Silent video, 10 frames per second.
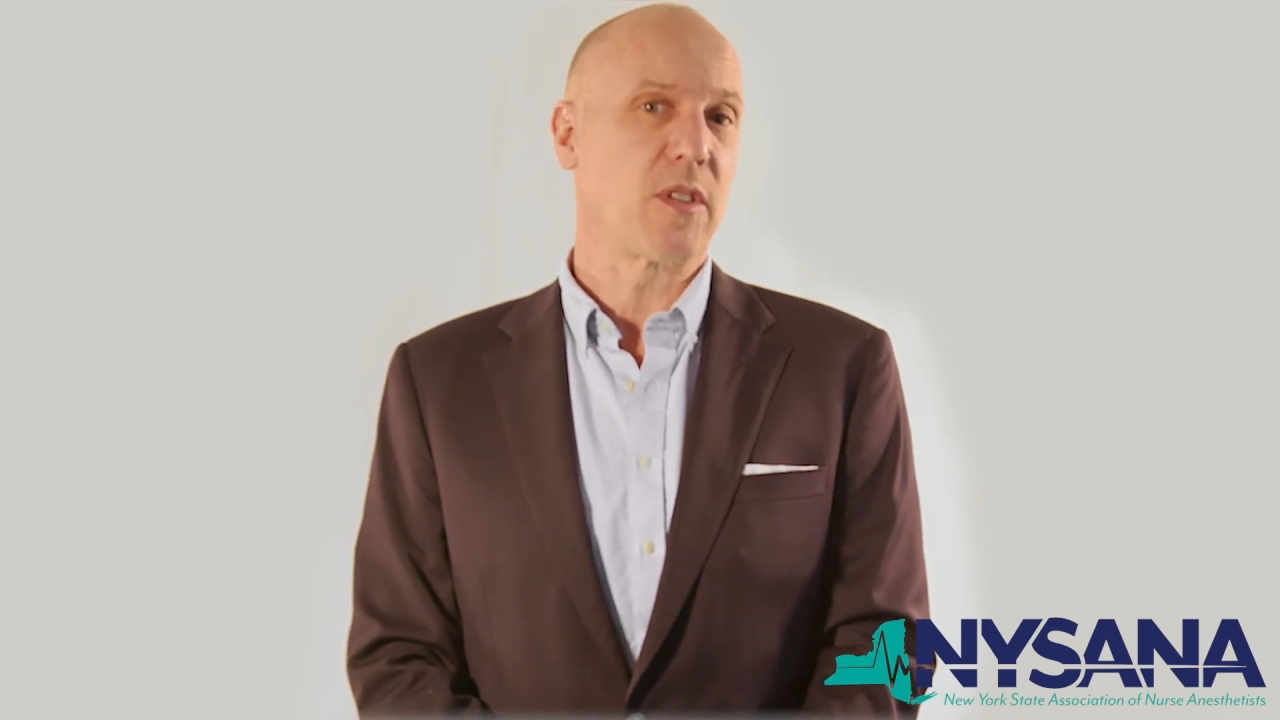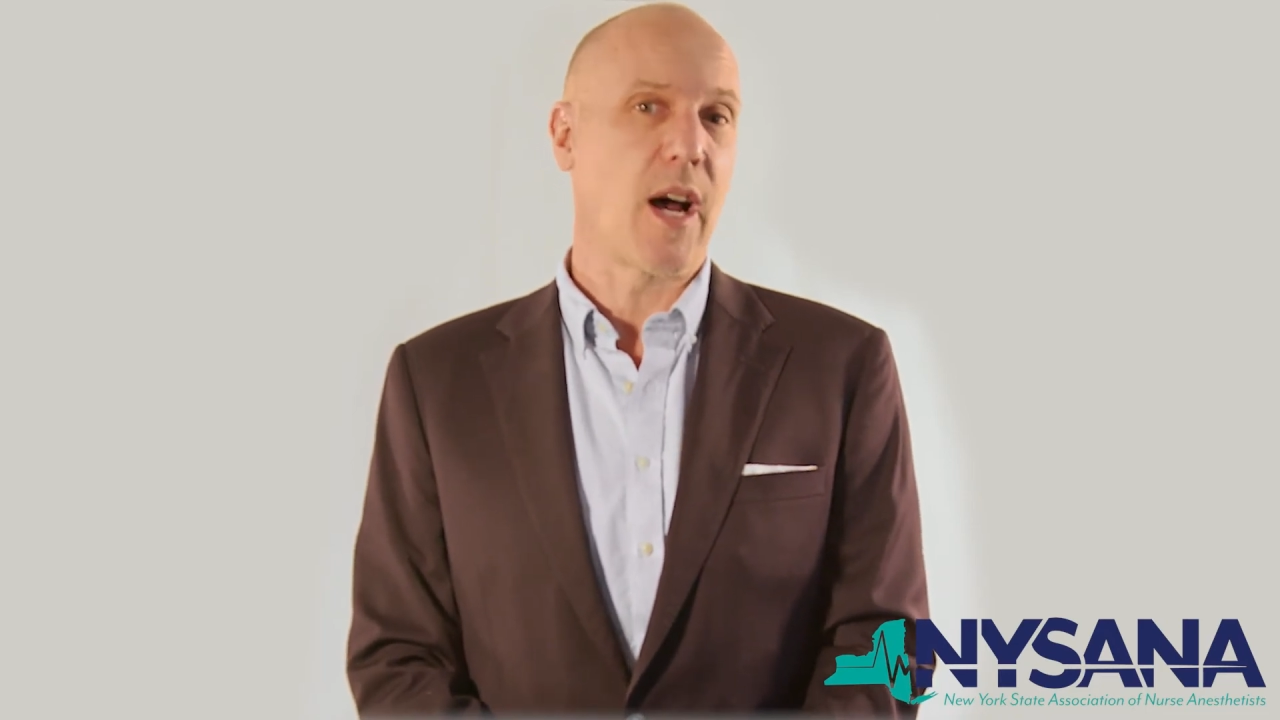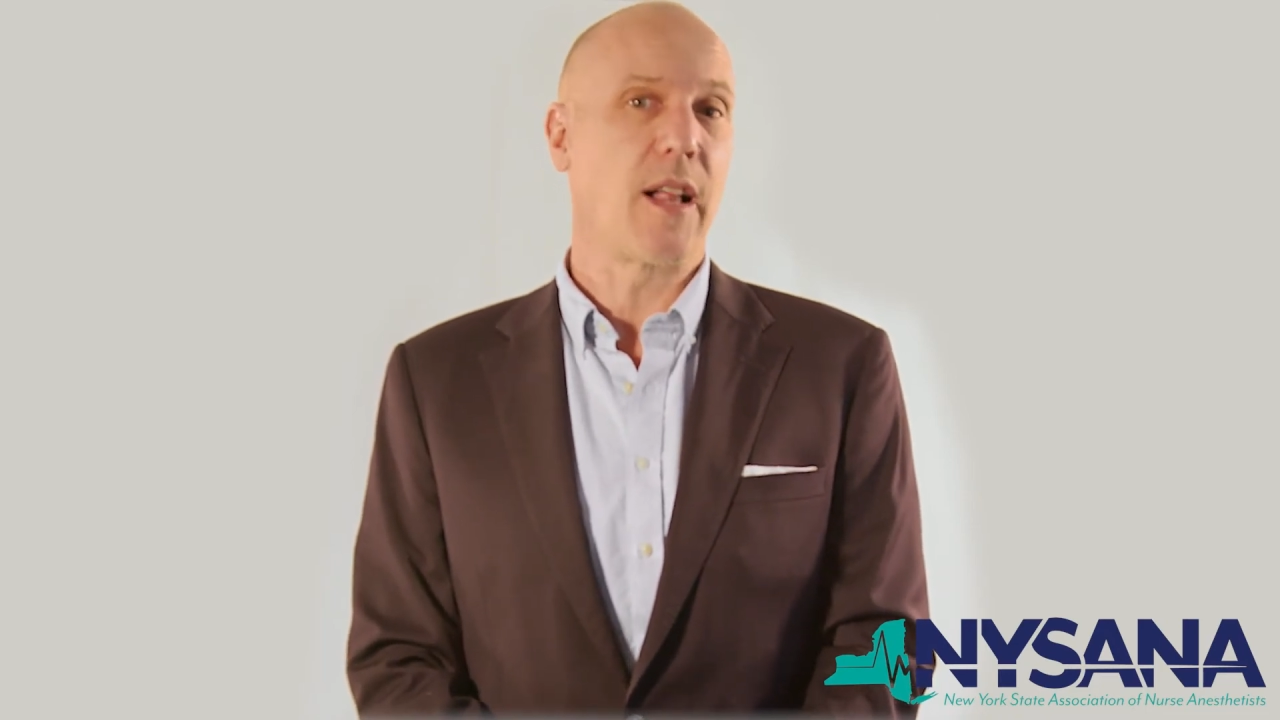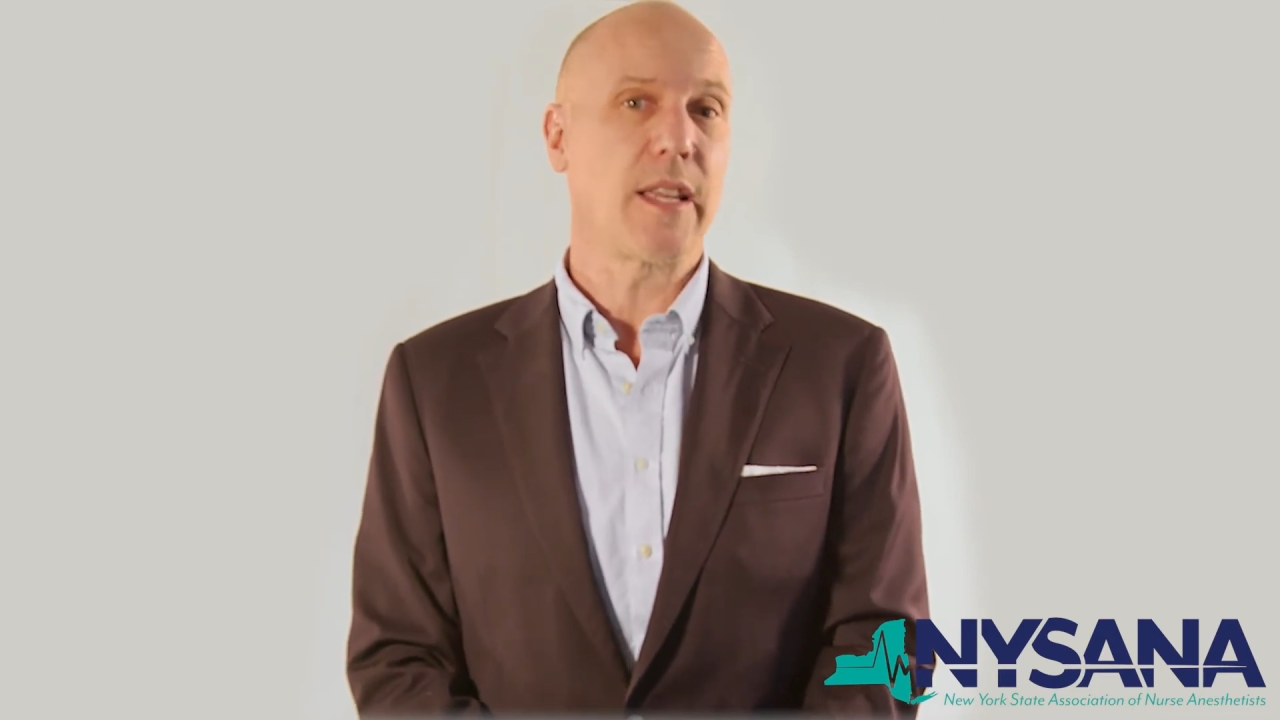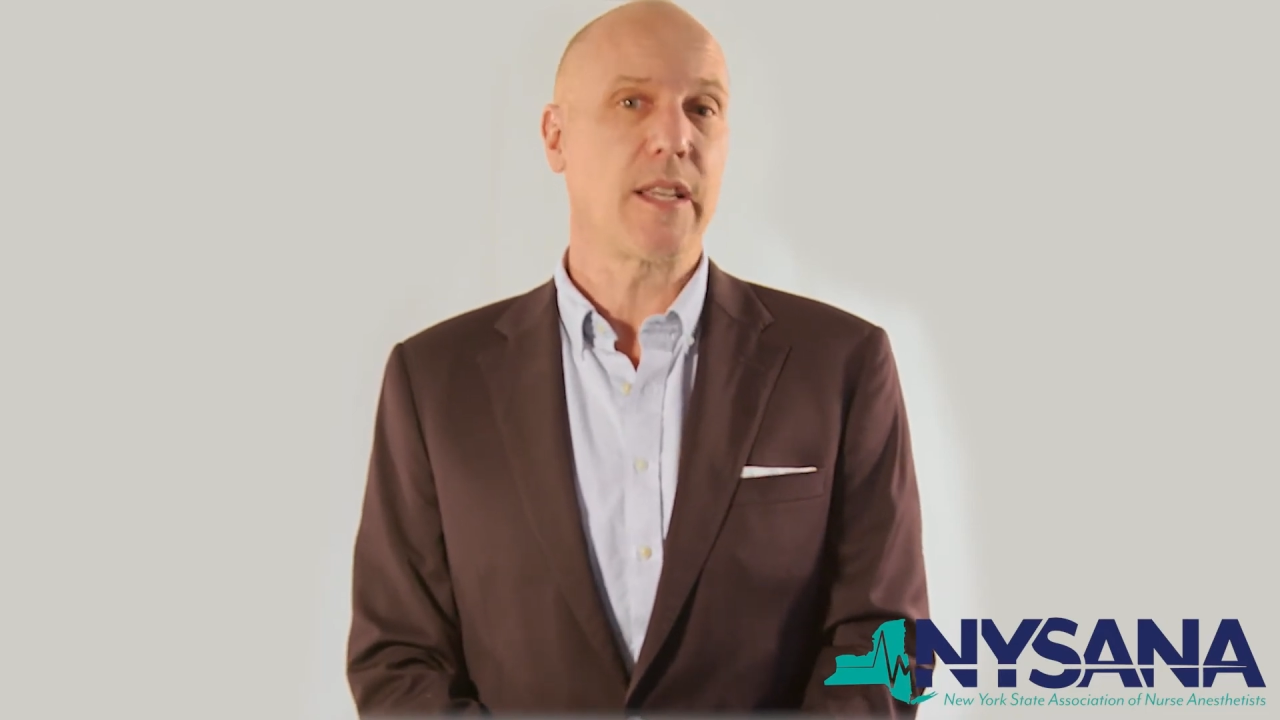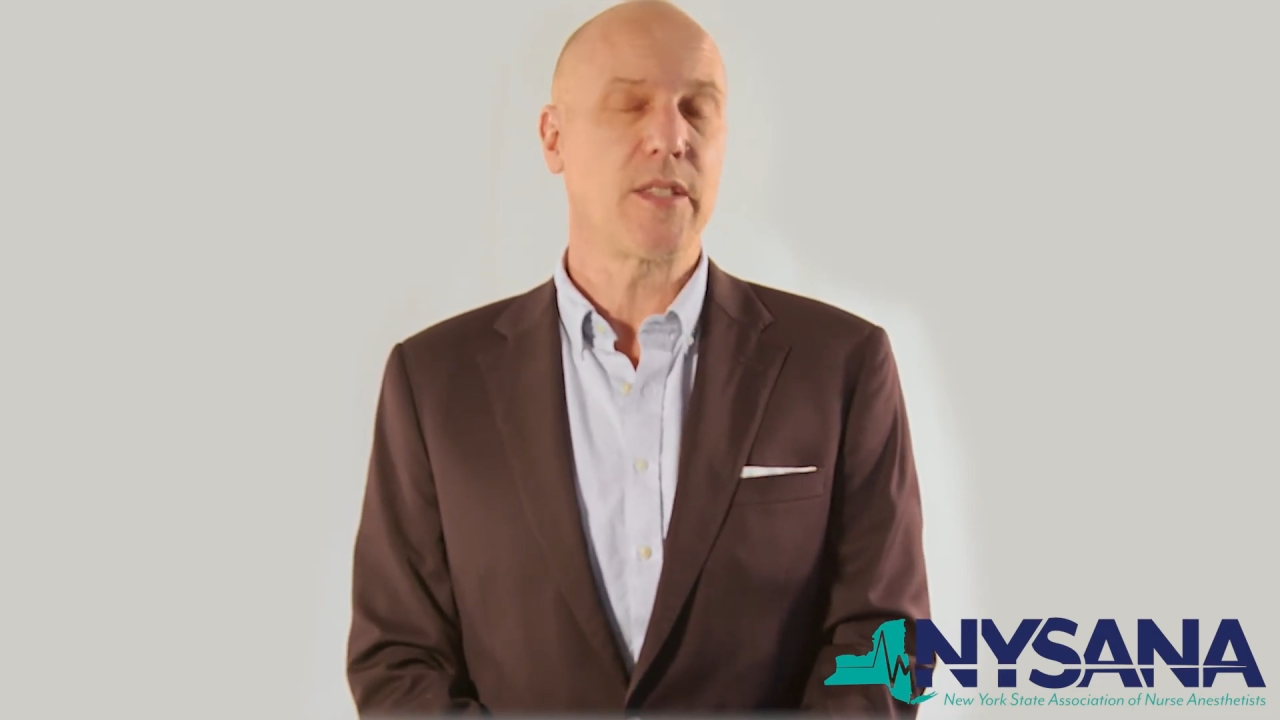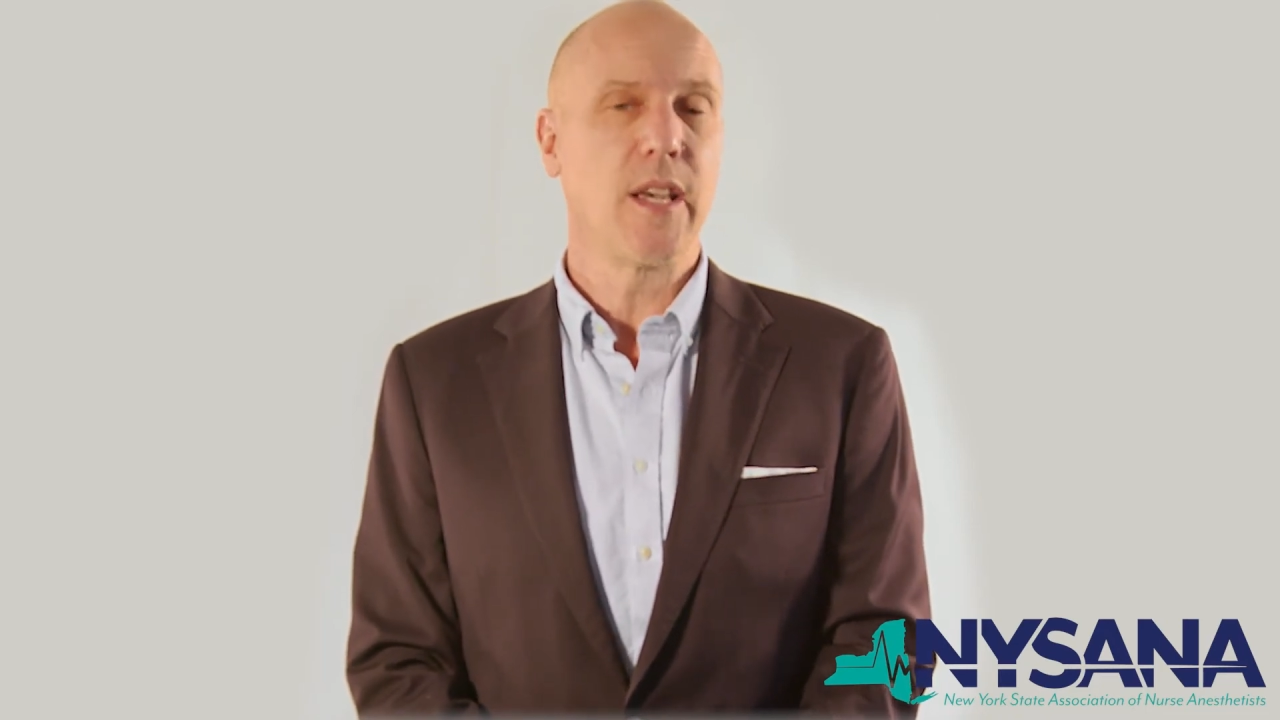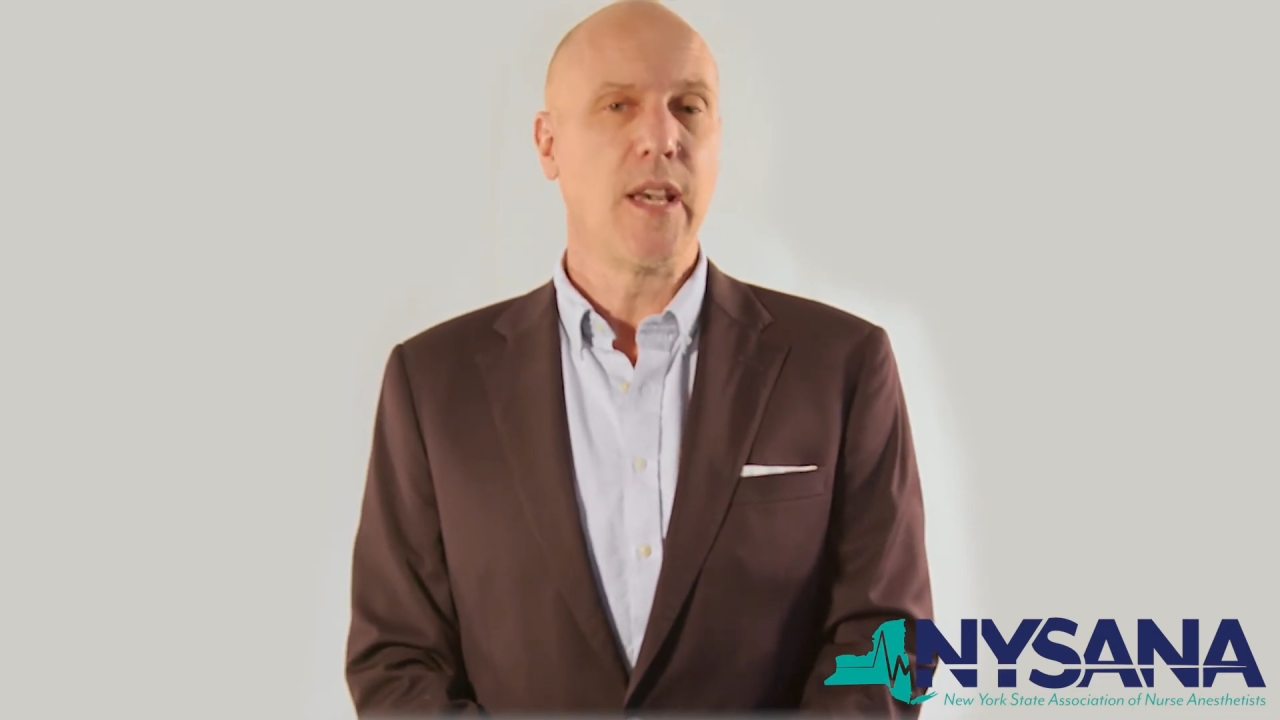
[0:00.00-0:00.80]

colleagues.